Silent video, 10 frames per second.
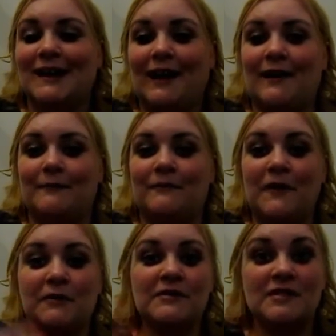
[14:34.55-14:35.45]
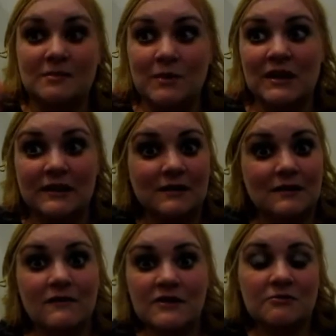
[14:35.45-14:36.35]
Fairness is meeting an
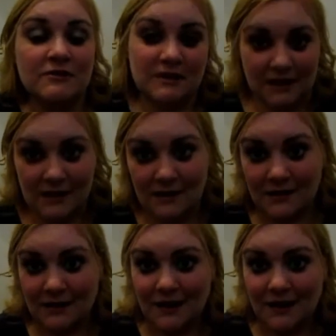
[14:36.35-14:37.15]
individual's needs